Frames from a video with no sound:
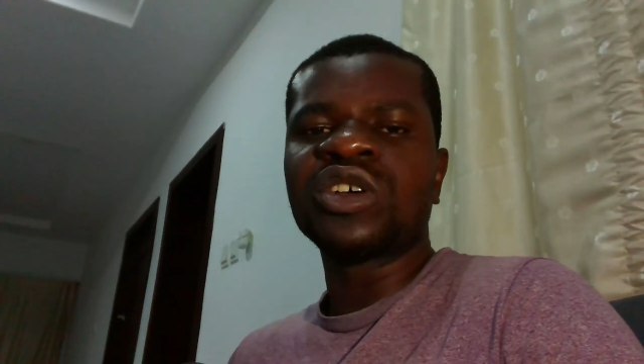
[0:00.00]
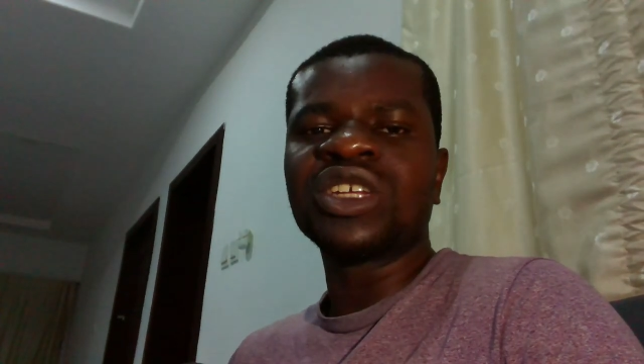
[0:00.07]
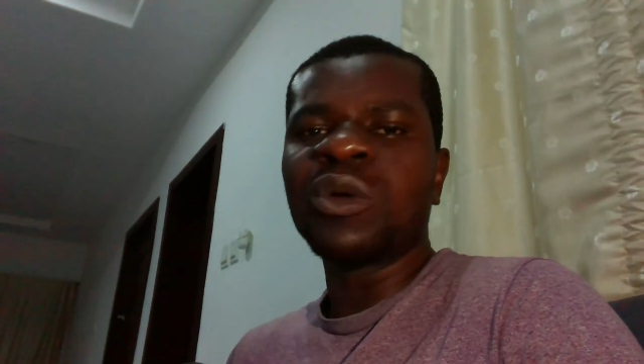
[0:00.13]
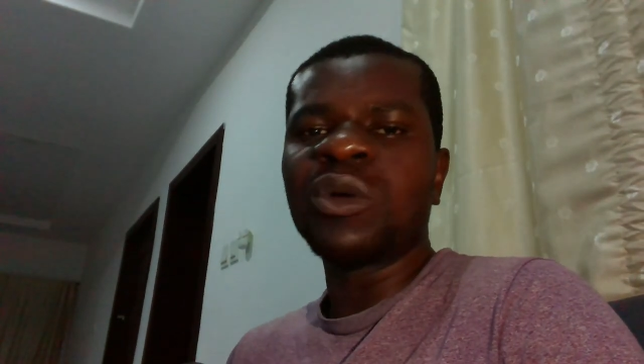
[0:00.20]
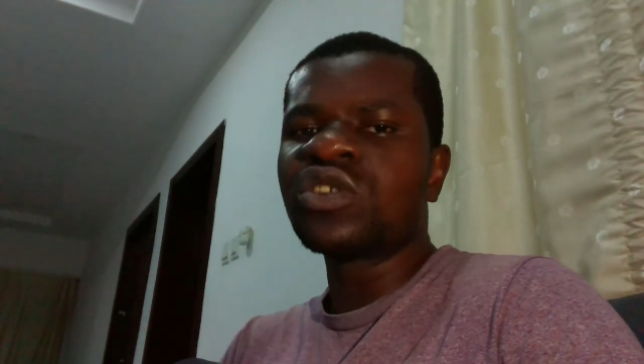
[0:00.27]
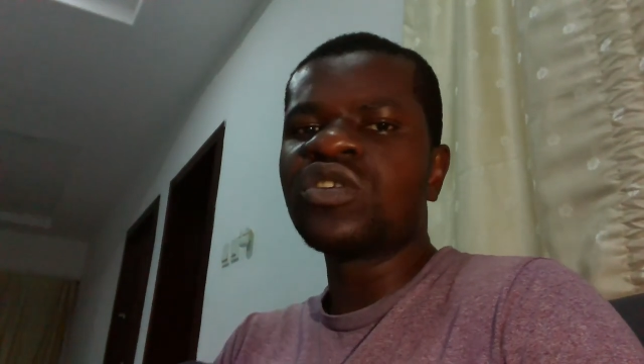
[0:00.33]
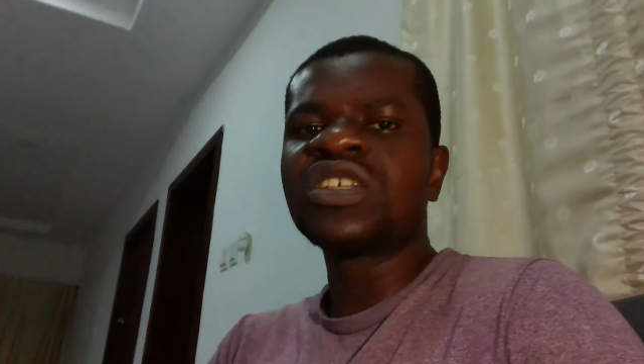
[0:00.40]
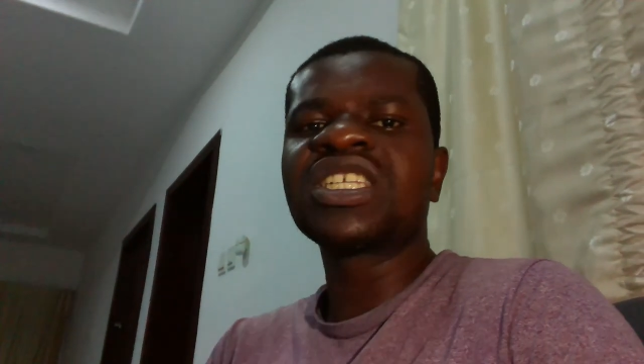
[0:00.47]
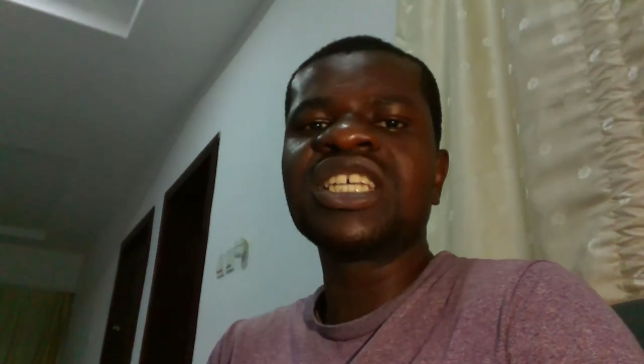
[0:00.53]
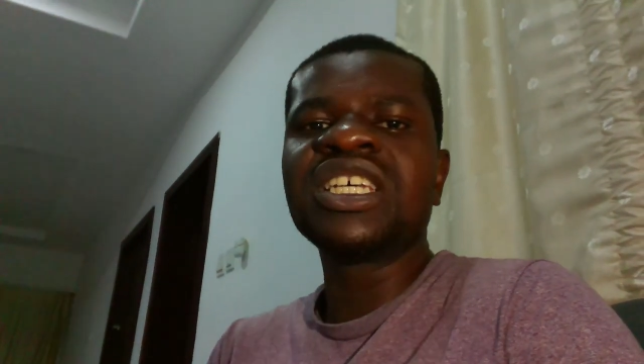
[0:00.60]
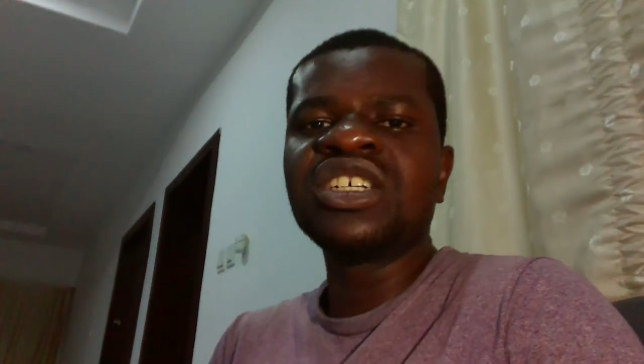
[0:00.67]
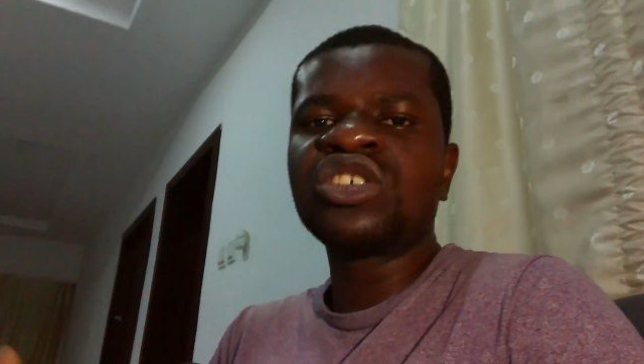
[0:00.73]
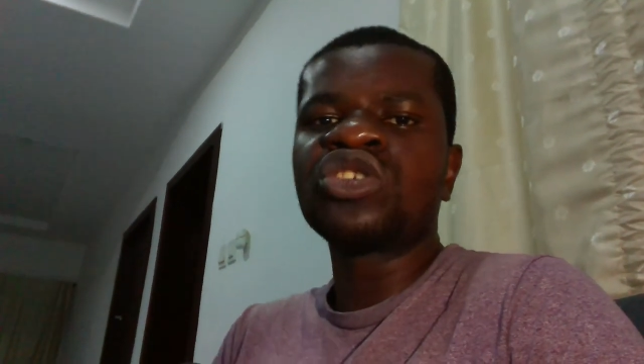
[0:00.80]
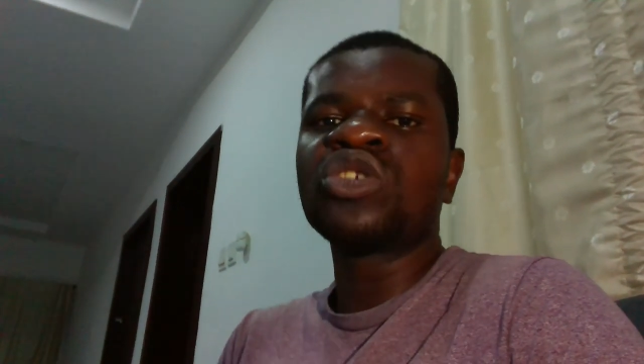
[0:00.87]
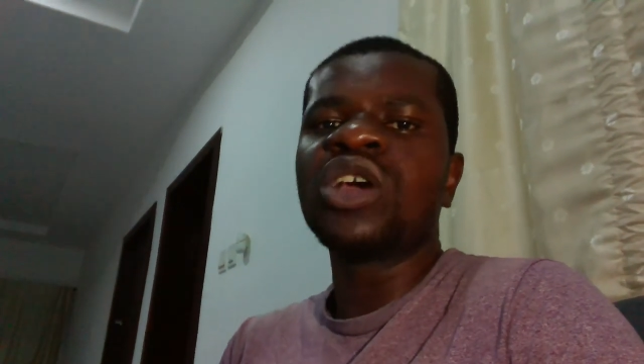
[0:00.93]
There was no
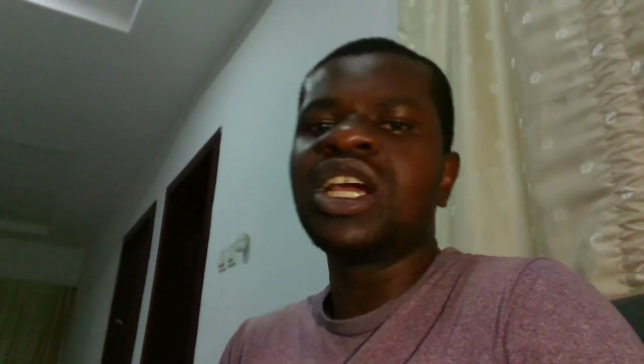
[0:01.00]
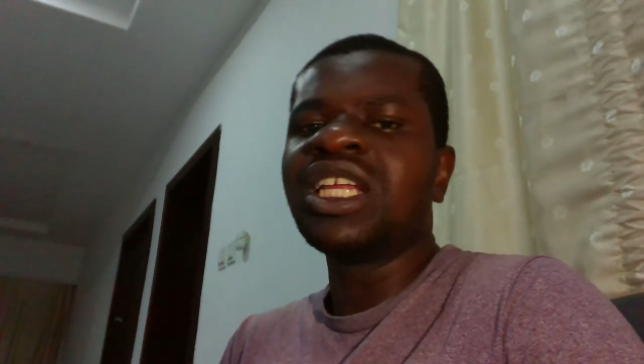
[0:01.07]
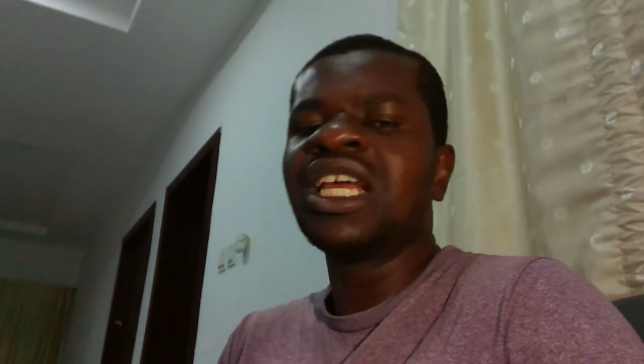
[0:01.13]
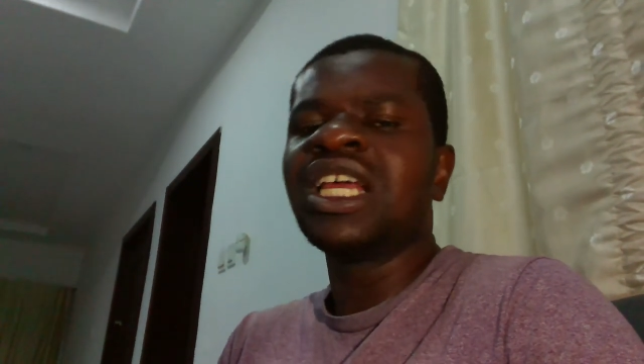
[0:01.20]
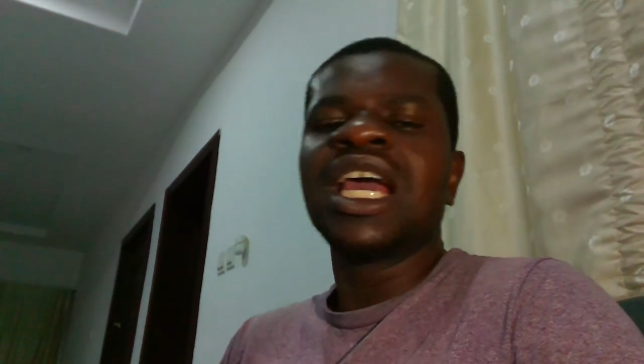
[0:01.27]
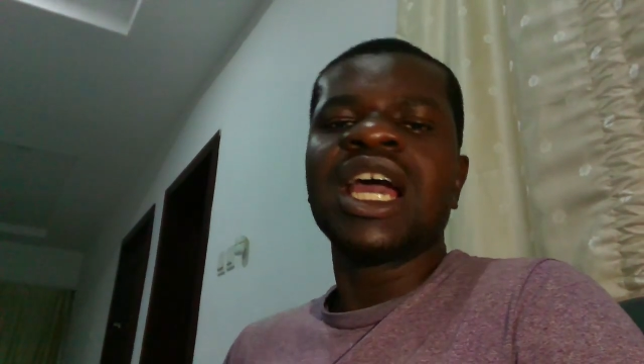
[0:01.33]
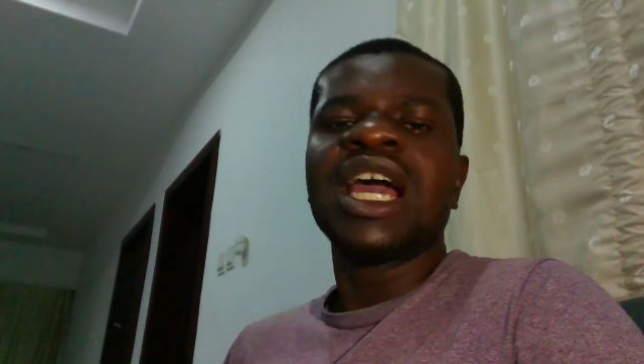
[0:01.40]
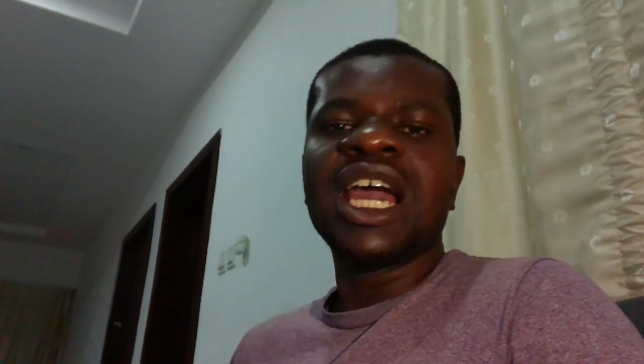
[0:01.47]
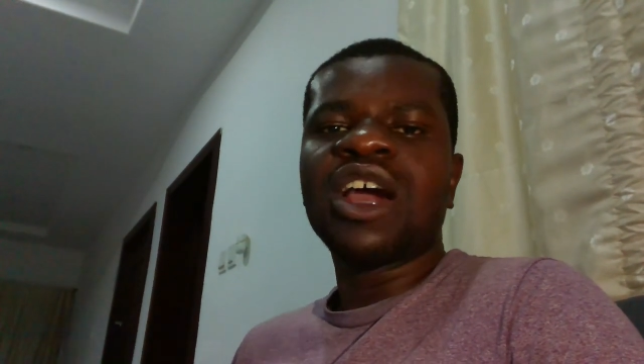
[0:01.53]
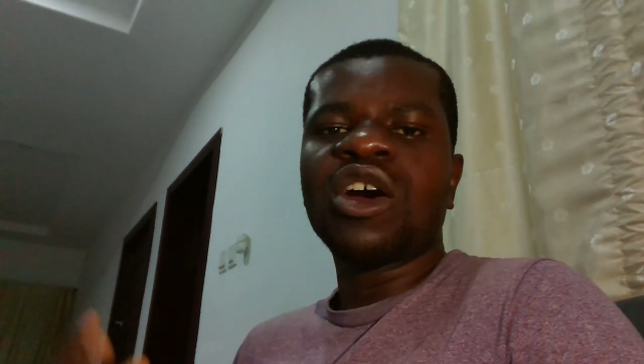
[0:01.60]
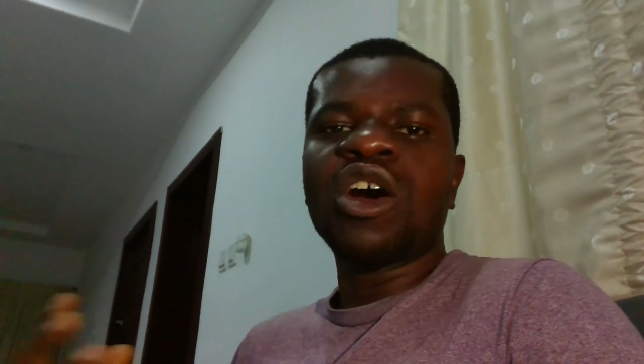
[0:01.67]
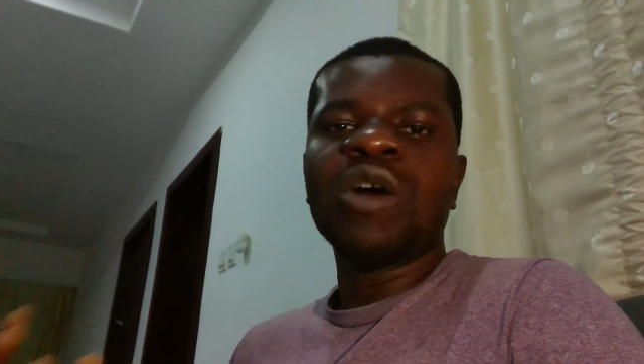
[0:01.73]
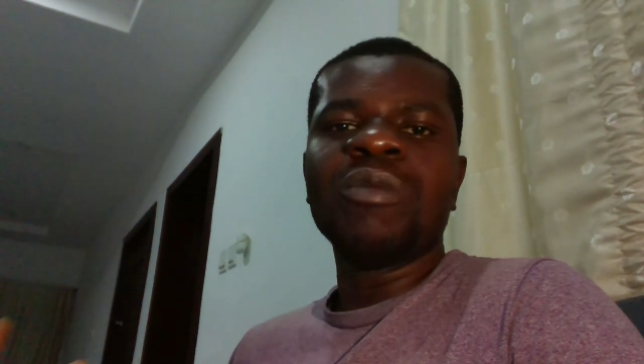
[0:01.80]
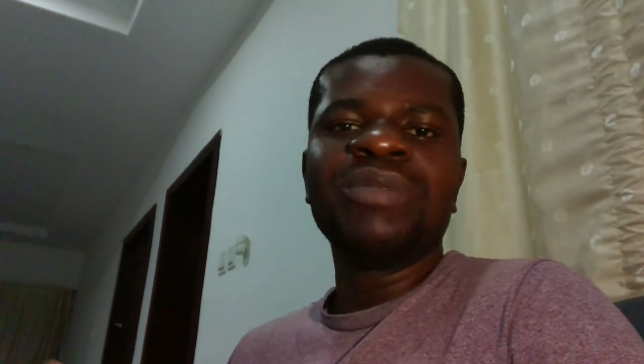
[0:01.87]
scene showing a call